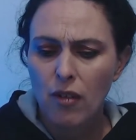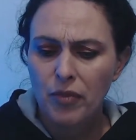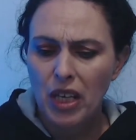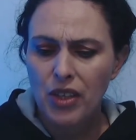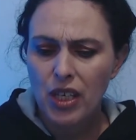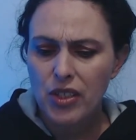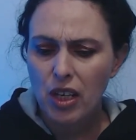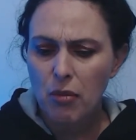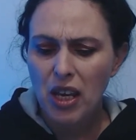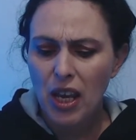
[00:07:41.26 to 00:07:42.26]
there's going
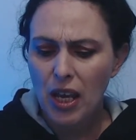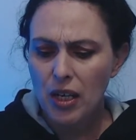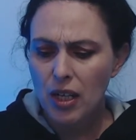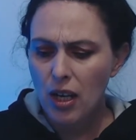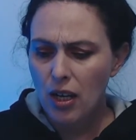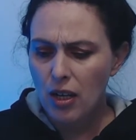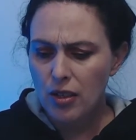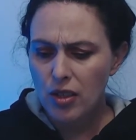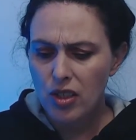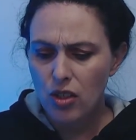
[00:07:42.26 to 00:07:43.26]
to be a head and a heart
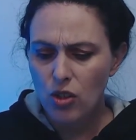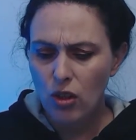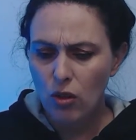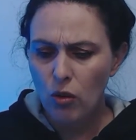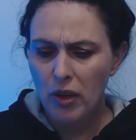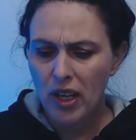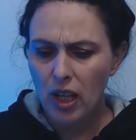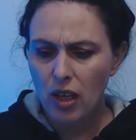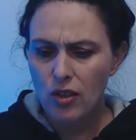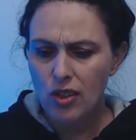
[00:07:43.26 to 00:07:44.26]
decision. Look, we're going to
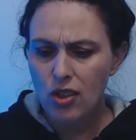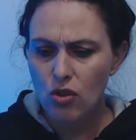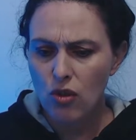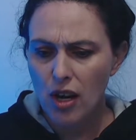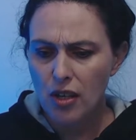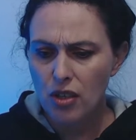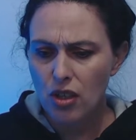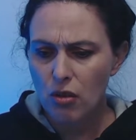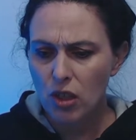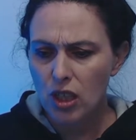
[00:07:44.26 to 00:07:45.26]
get straight into
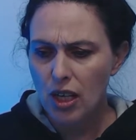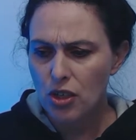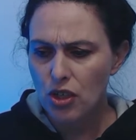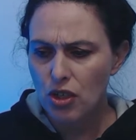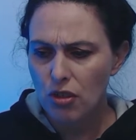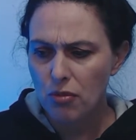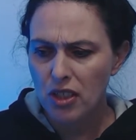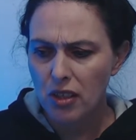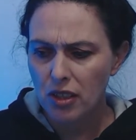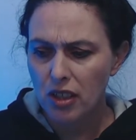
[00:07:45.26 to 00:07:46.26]
the relationship
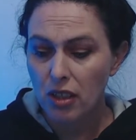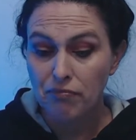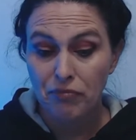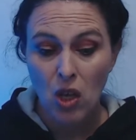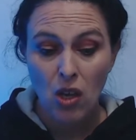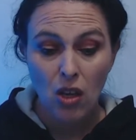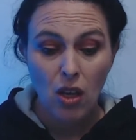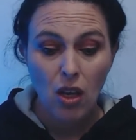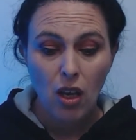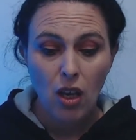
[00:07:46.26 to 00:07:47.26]
sector.
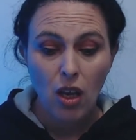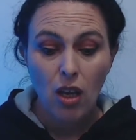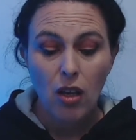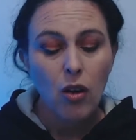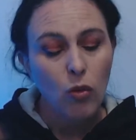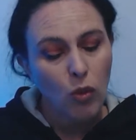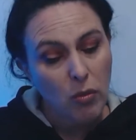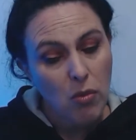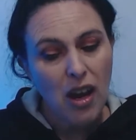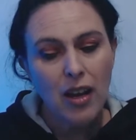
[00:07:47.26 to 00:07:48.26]
We
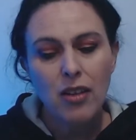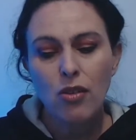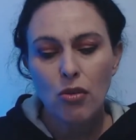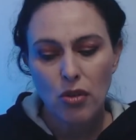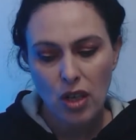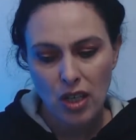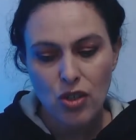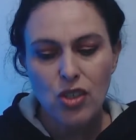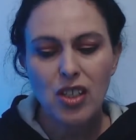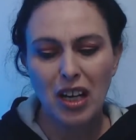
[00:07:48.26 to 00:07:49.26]
may, through each
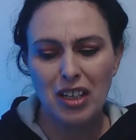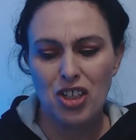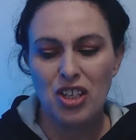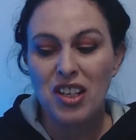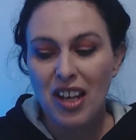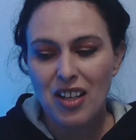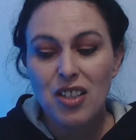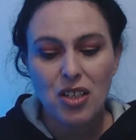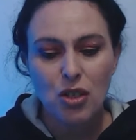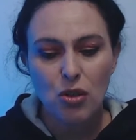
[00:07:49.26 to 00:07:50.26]
section, get
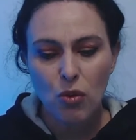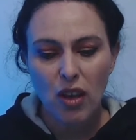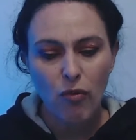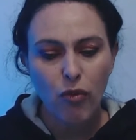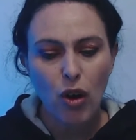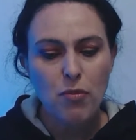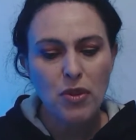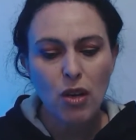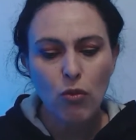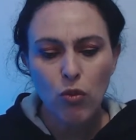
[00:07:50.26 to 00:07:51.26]
additional info, but
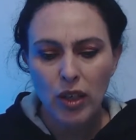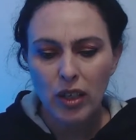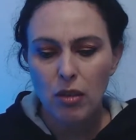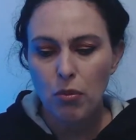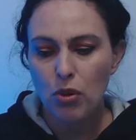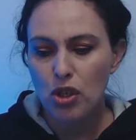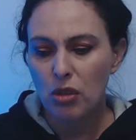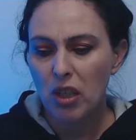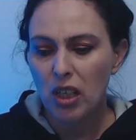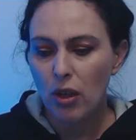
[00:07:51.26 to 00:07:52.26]
they're really pushing
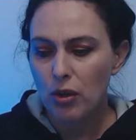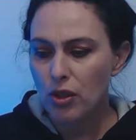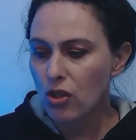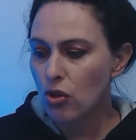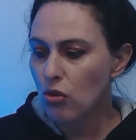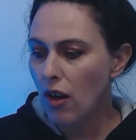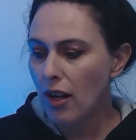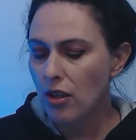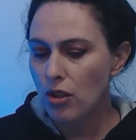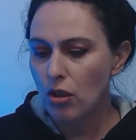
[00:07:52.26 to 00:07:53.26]
me to go straight
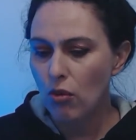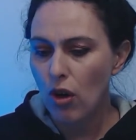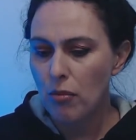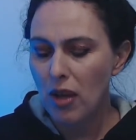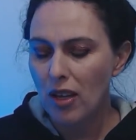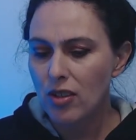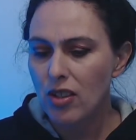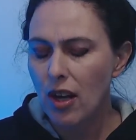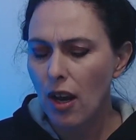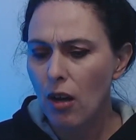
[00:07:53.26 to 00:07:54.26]
into romance.
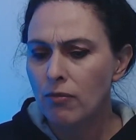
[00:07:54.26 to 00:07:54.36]
Now,